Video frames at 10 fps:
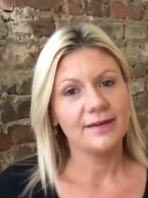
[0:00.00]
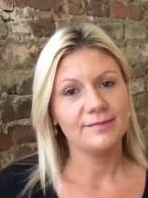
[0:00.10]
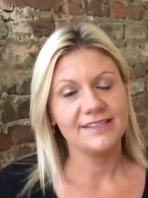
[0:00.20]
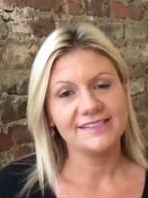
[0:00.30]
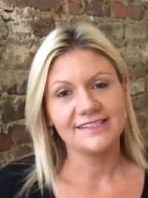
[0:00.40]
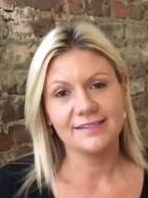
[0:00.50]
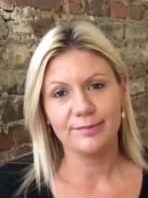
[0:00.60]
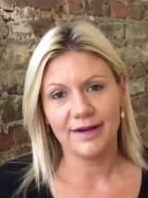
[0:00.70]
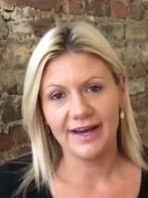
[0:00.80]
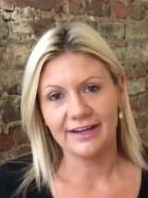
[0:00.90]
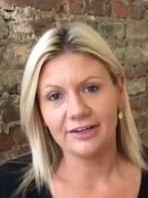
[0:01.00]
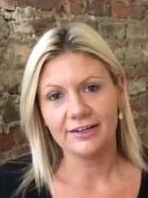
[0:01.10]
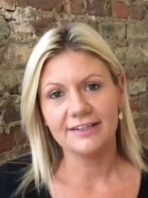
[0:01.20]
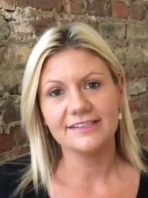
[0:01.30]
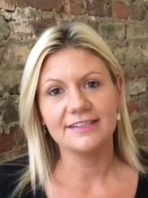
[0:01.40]
that means as a
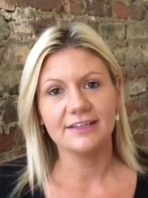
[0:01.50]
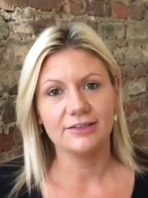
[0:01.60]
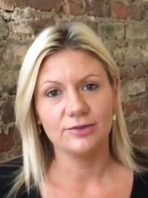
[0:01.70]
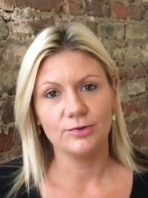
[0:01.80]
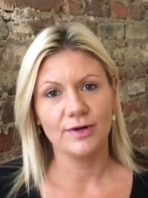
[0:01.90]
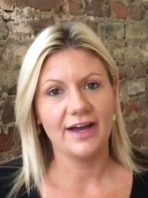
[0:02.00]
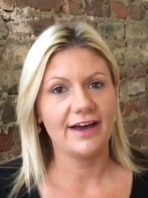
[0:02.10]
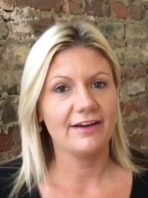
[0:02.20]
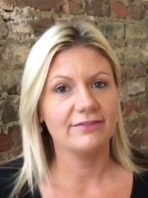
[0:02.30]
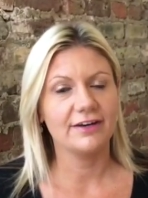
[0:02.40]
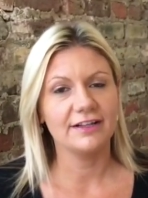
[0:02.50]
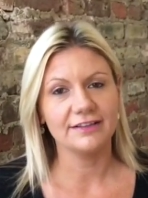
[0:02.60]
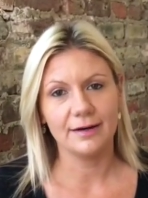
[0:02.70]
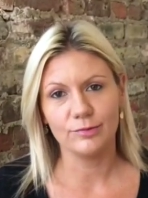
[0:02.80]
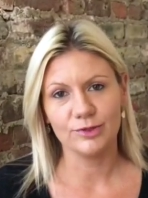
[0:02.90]
buyer is that you have a
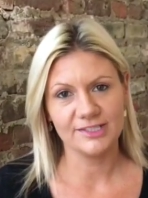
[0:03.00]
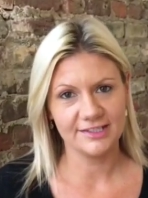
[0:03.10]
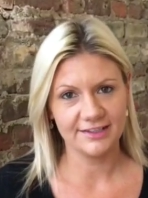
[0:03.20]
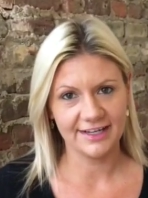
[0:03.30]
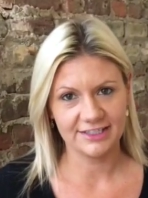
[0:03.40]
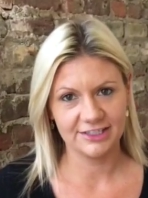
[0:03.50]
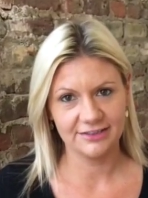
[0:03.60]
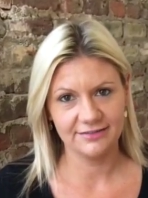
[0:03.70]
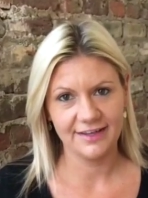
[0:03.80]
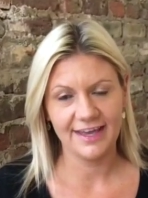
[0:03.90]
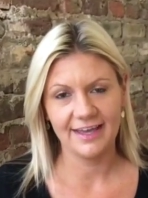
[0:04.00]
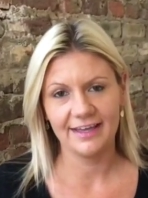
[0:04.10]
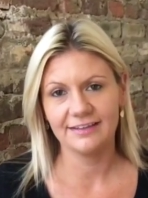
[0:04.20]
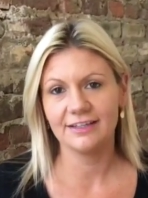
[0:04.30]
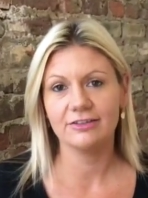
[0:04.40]
lot more selection
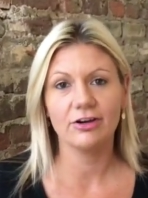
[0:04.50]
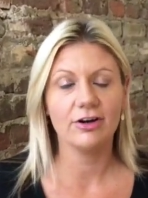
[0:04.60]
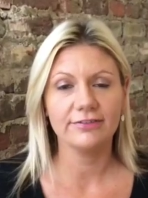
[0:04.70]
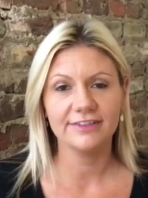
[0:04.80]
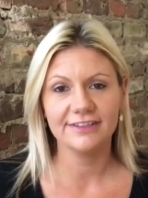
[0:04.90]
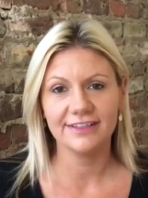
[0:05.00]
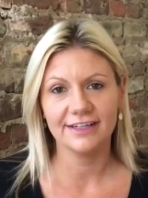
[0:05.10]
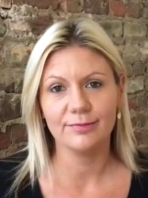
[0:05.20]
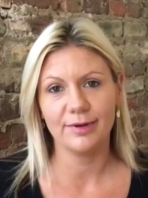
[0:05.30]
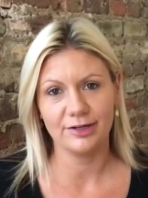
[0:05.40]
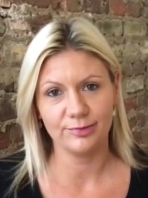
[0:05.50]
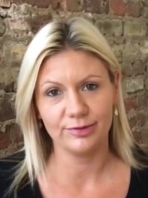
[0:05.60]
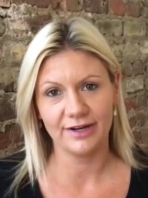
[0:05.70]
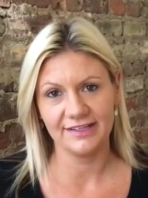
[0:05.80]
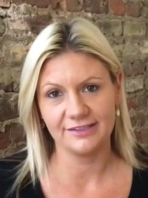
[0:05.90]
and can often get a better
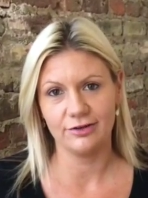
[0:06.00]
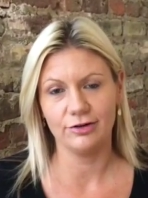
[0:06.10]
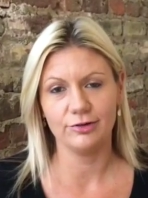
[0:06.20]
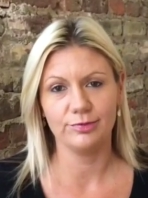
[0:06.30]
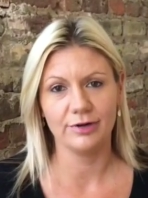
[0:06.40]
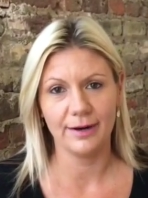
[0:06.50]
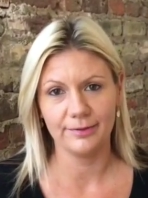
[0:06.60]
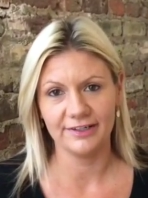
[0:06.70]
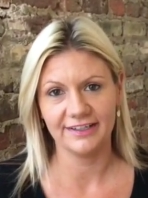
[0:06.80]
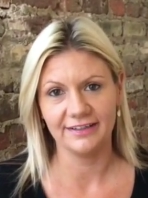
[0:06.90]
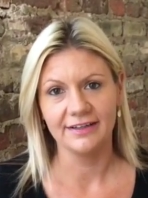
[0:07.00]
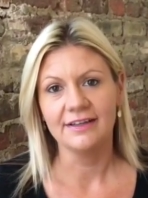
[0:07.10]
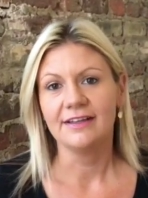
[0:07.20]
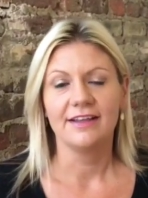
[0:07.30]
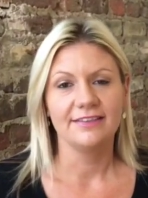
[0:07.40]
price on a property
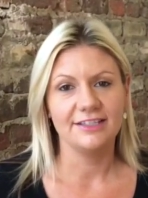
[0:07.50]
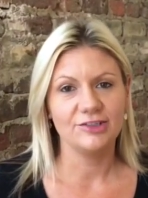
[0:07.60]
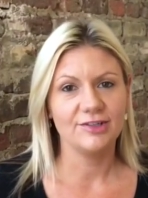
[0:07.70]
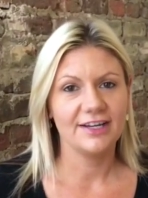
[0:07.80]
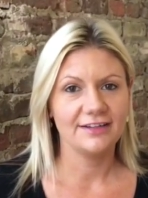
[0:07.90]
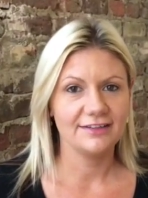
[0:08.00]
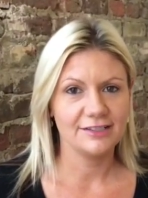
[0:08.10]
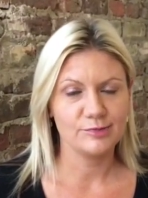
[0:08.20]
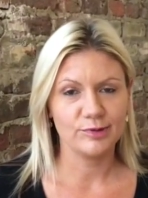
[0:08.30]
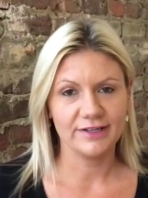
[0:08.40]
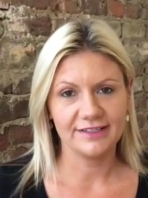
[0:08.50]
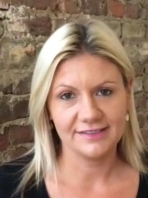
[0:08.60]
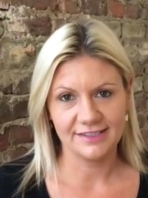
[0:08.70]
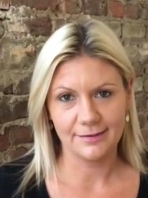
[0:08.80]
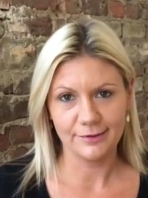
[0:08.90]
than you can in the spring and
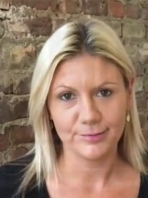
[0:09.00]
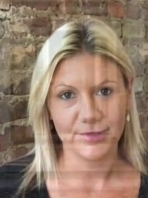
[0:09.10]
summer